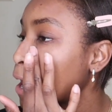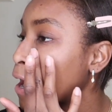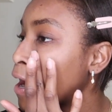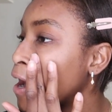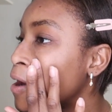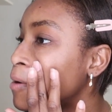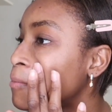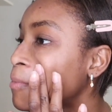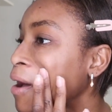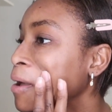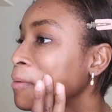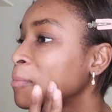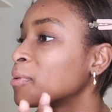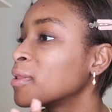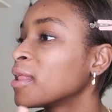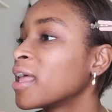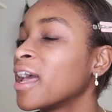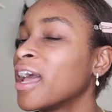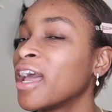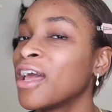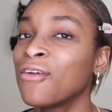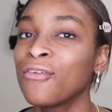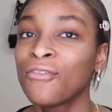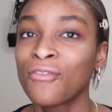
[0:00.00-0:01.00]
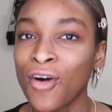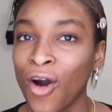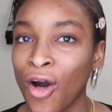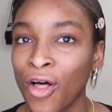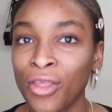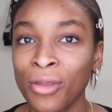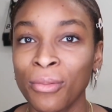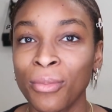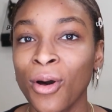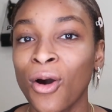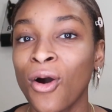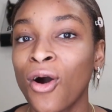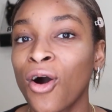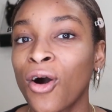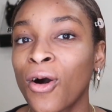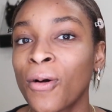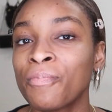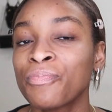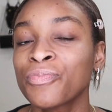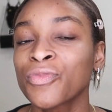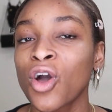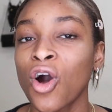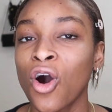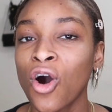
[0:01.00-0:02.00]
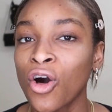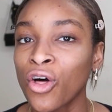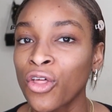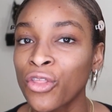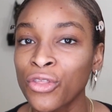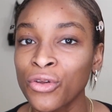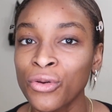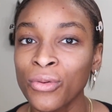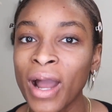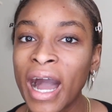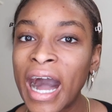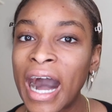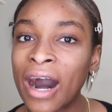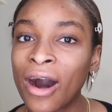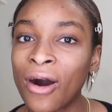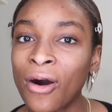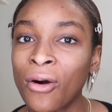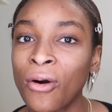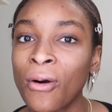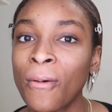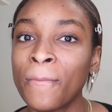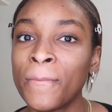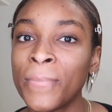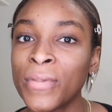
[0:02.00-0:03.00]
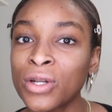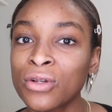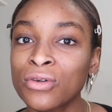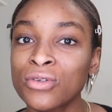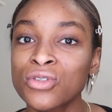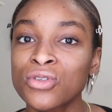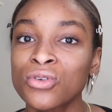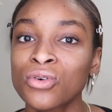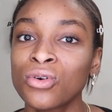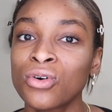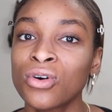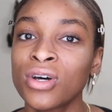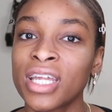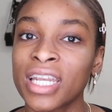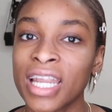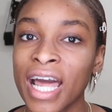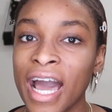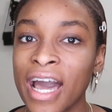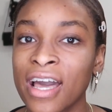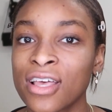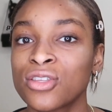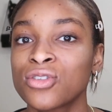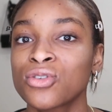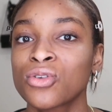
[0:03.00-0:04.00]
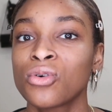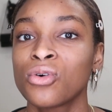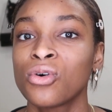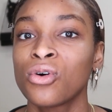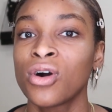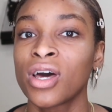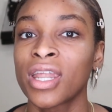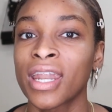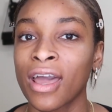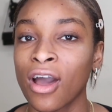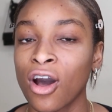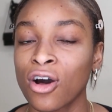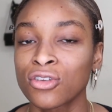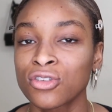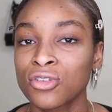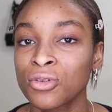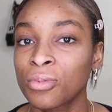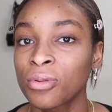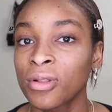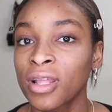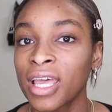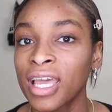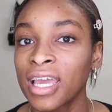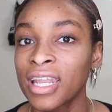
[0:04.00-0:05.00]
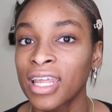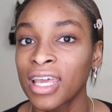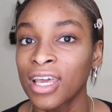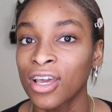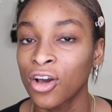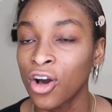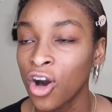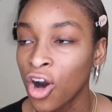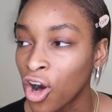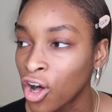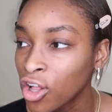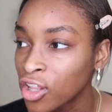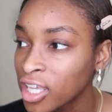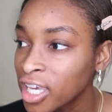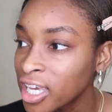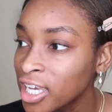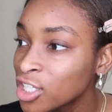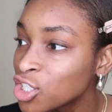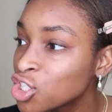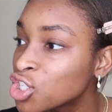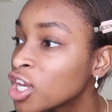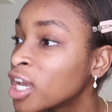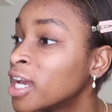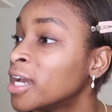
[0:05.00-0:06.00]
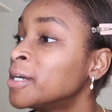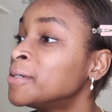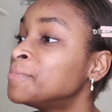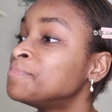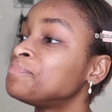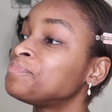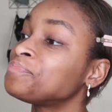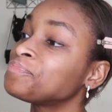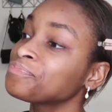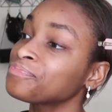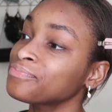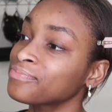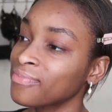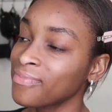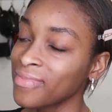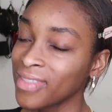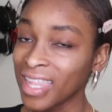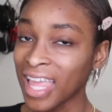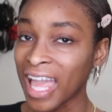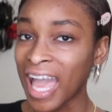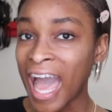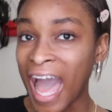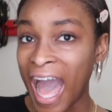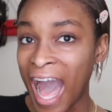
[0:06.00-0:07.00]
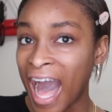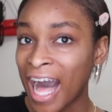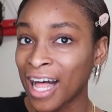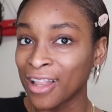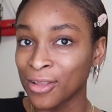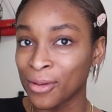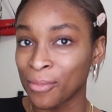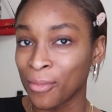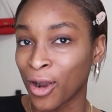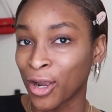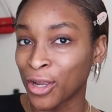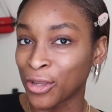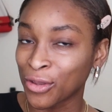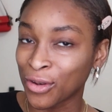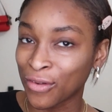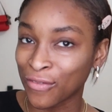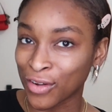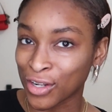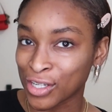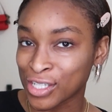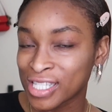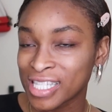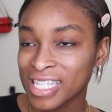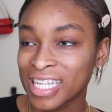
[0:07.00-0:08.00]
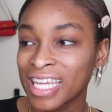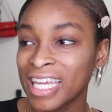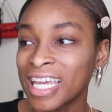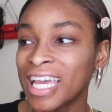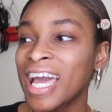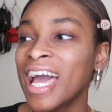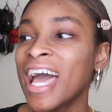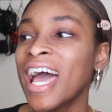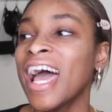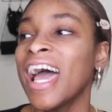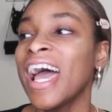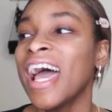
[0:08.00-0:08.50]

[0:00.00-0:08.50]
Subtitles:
I played volleyball all throughout middle school and high school, and I also played in college at Lamar University.